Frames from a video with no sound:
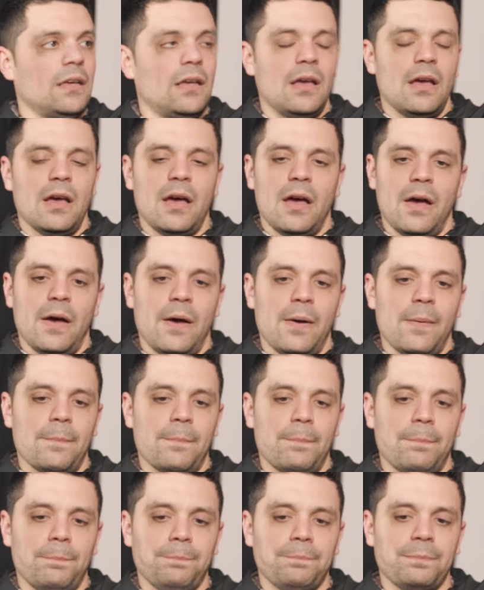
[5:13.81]

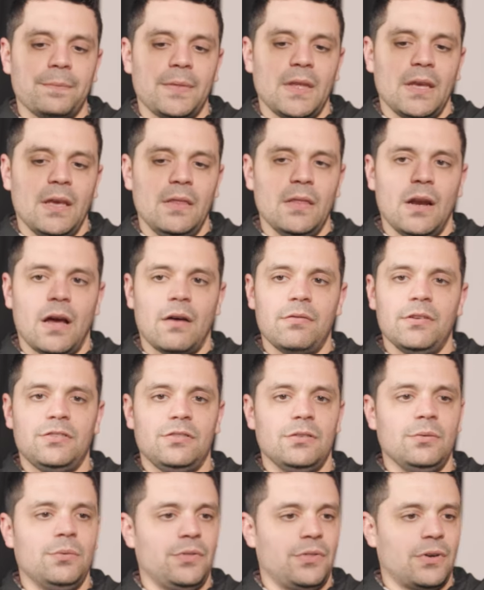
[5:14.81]
Um, and then
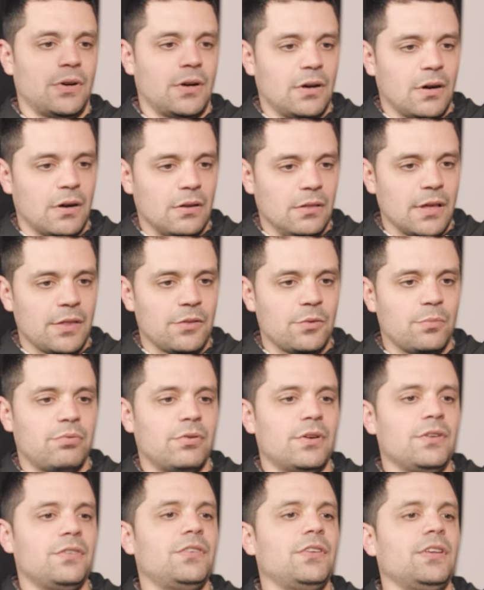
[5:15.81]
obviously with our, our leather
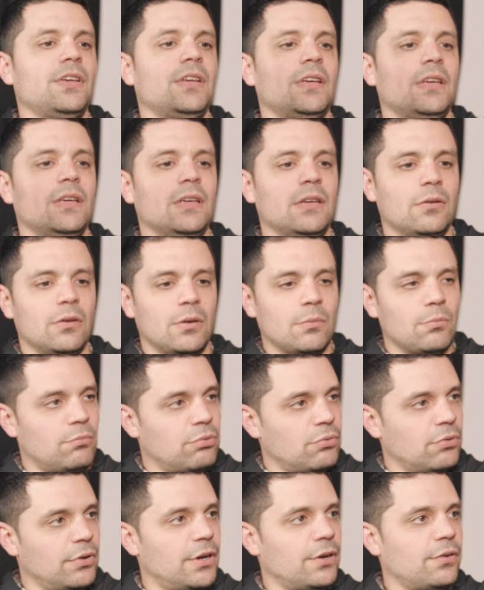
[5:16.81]
printing,
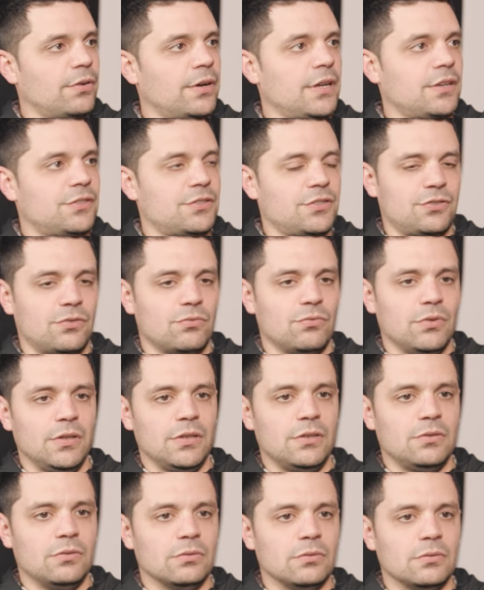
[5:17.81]
embroidery, it's just a
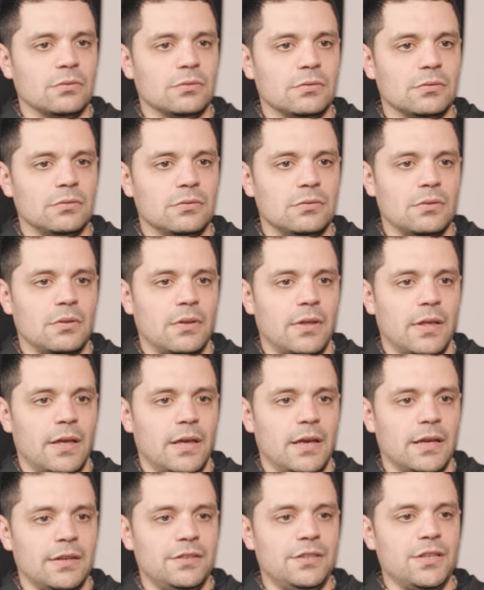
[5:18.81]
really cool
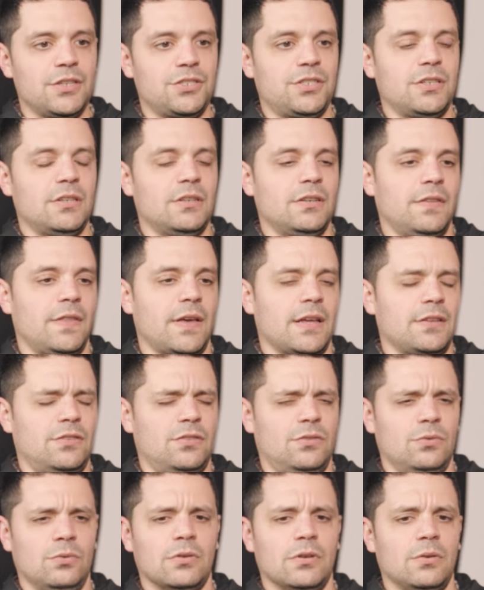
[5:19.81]
addition to that
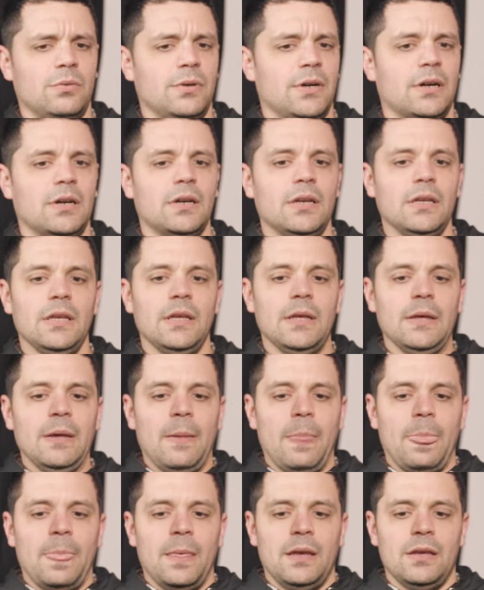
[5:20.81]
store where
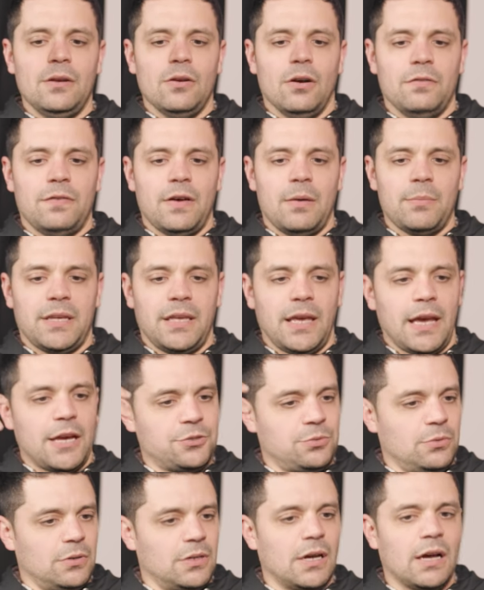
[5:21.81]
you know, if I'm a
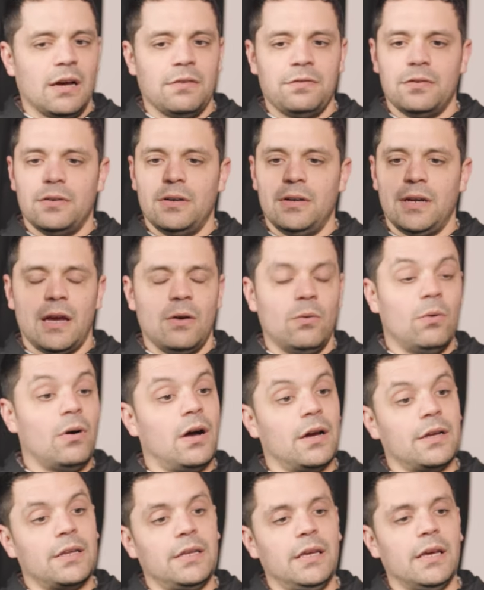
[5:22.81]
casual golfer and I
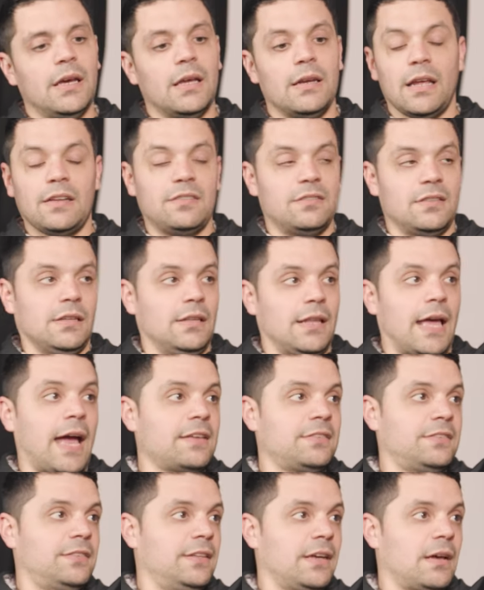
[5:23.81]
walk in, that's the
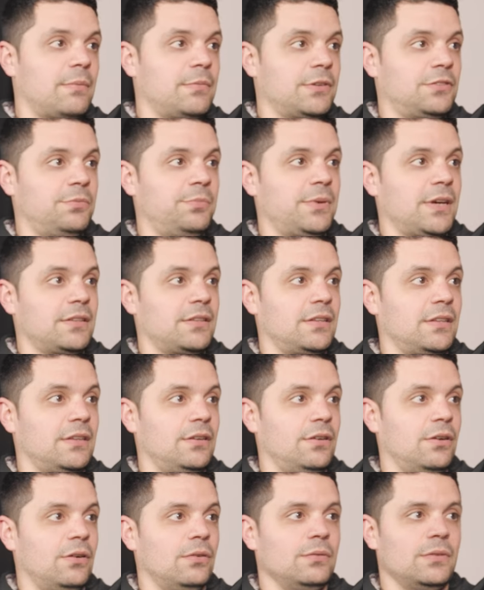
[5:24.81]
last thing I'm expecting.
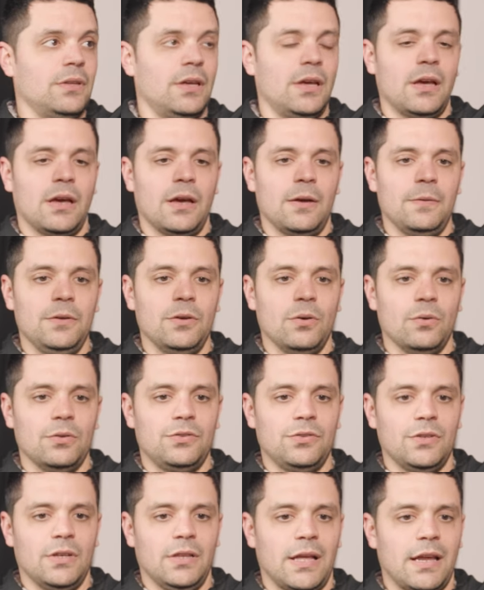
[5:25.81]
You know, uh, you go
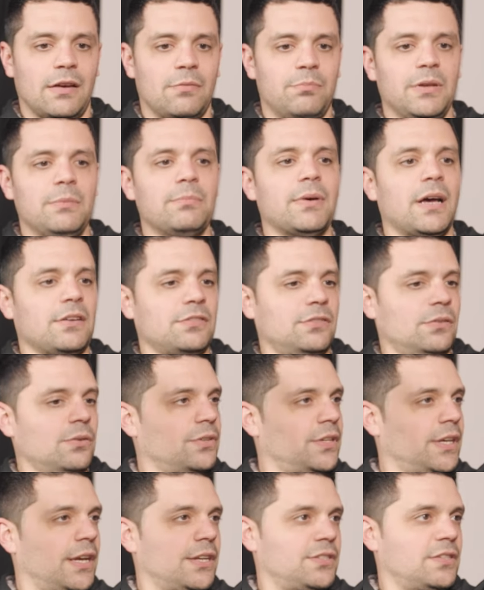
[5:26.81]
into a lot of big box
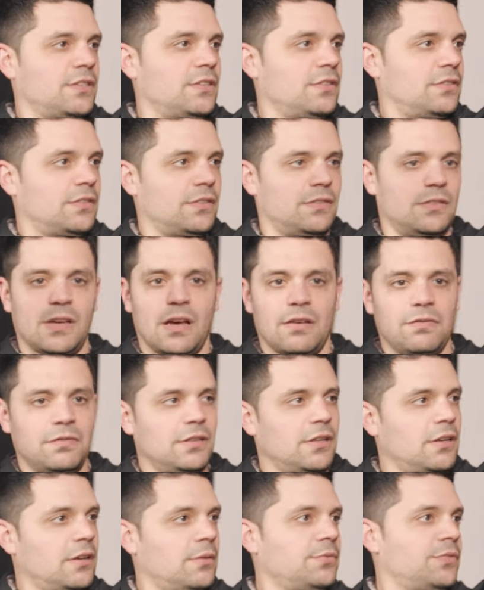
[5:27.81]
locations, it's golf
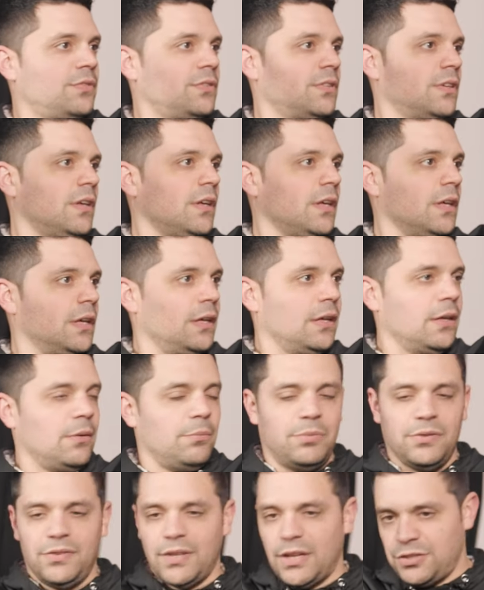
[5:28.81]
clubs. Mm-hmm.
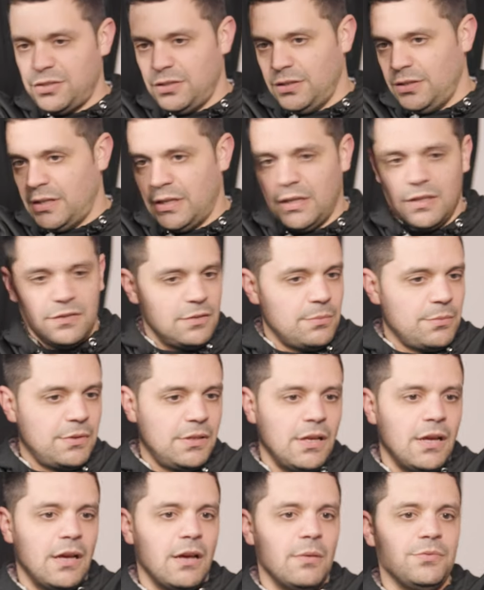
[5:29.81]
Potentially, you can hit some
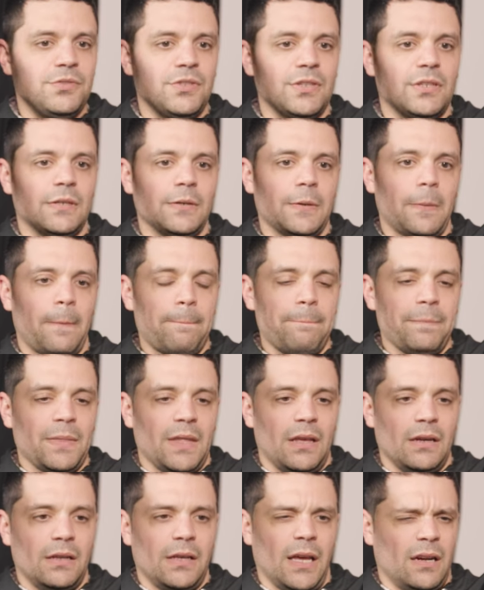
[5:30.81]
clubs and
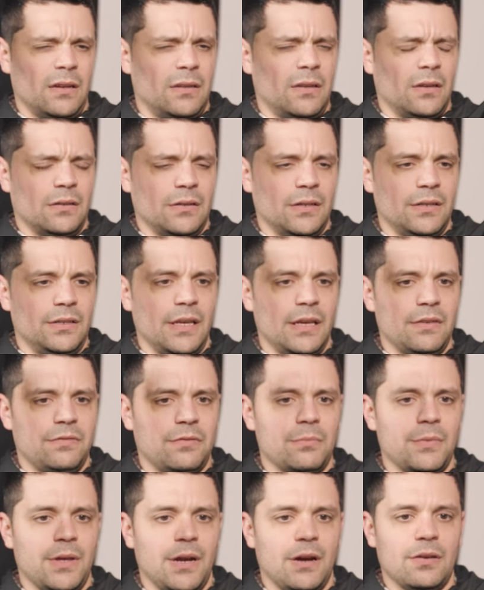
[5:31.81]
and kind of call it a day
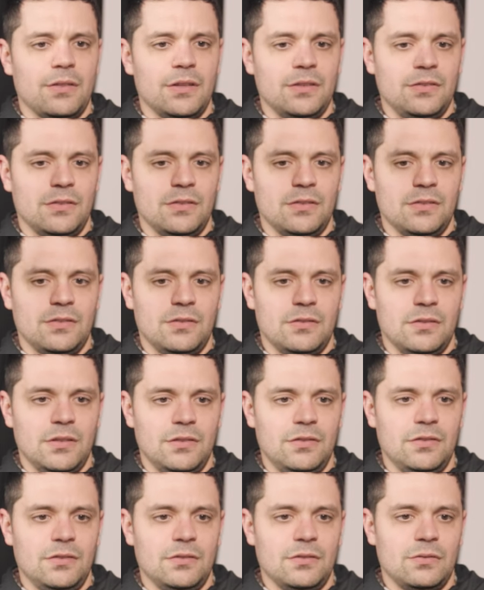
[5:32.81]
from there. This is
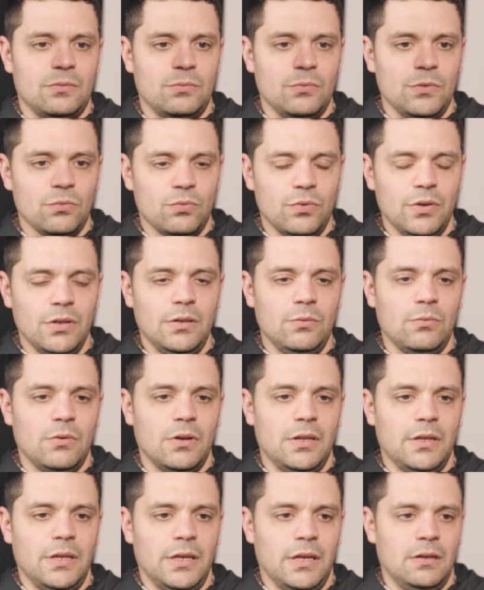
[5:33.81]
this is we really
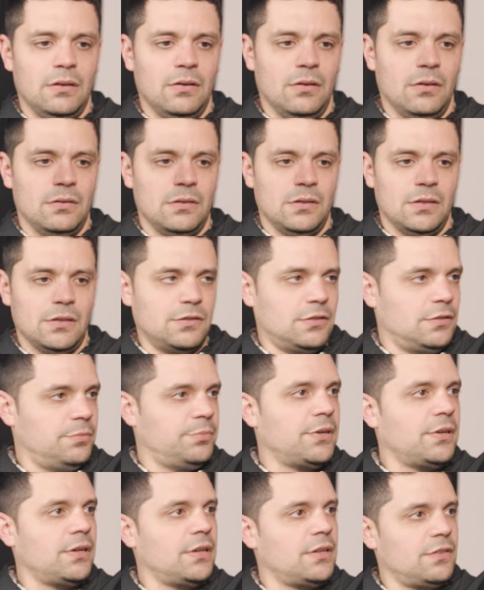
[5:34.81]
want to hit on the
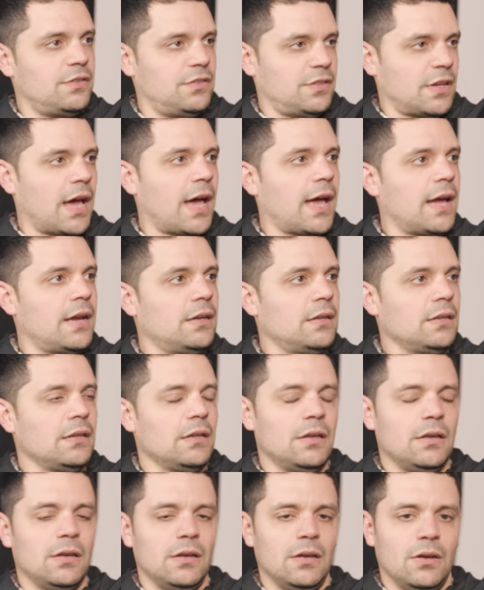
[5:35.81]
experience side
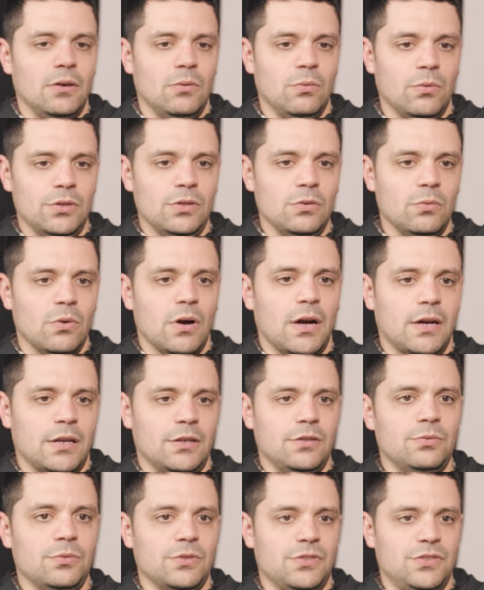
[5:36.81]
when you walk
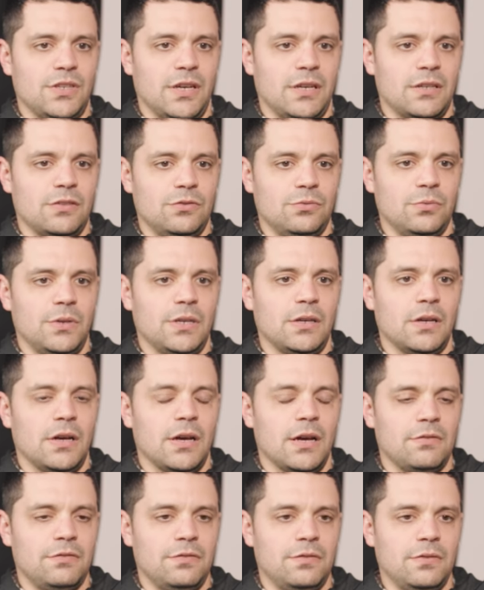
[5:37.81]
into a second swing
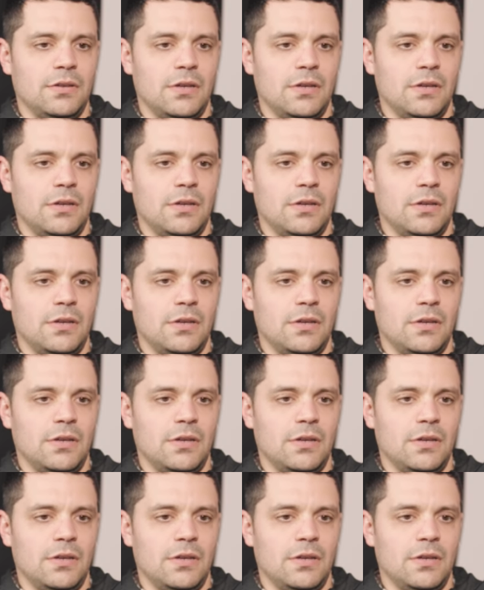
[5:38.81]
golf.